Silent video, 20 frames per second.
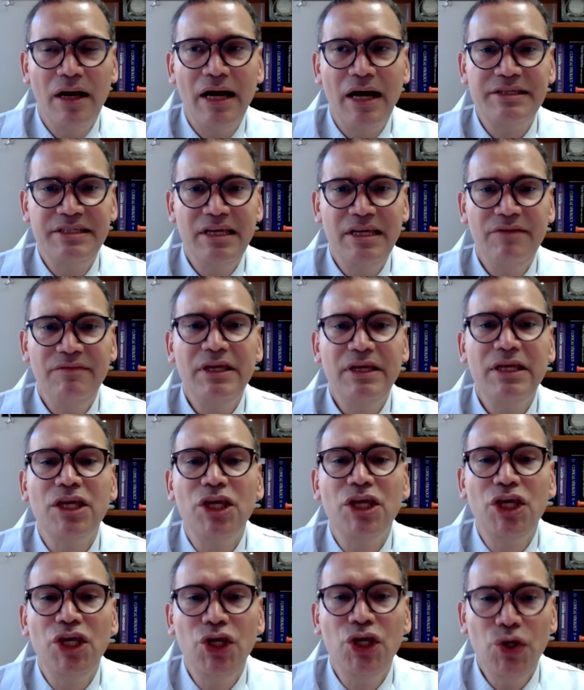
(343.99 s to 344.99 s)
achieving
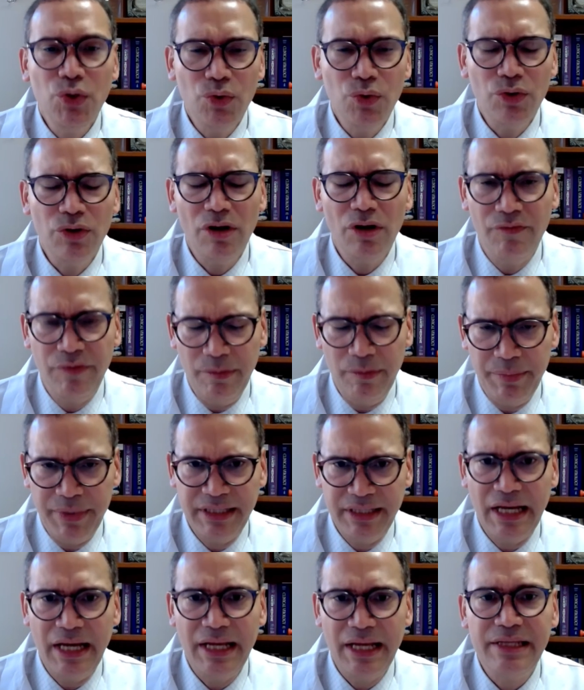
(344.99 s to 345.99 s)
cure of
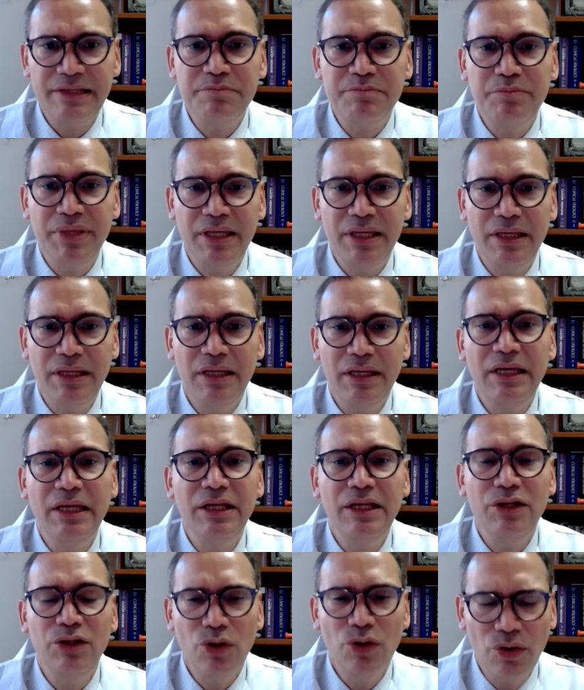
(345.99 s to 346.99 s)
hepatitis B
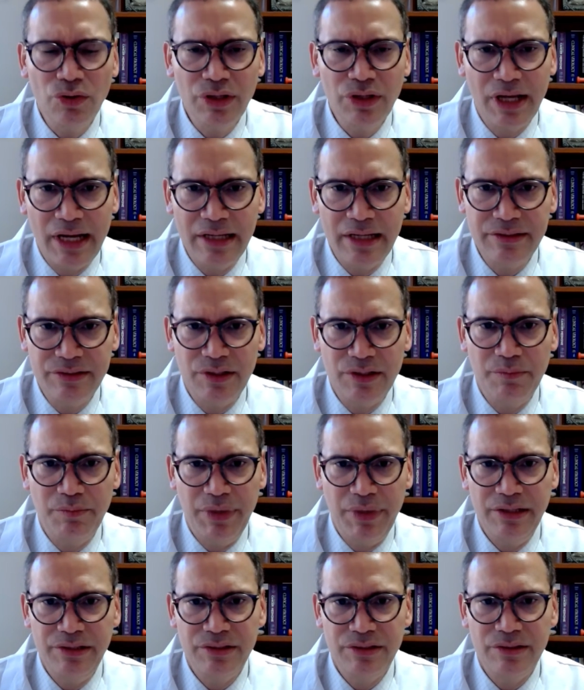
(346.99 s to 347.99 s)
in non-cancer
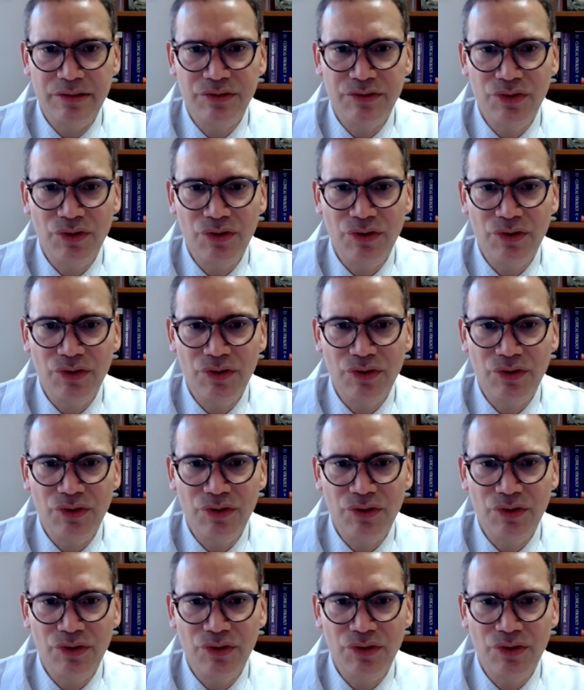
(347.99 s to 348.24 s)
patients.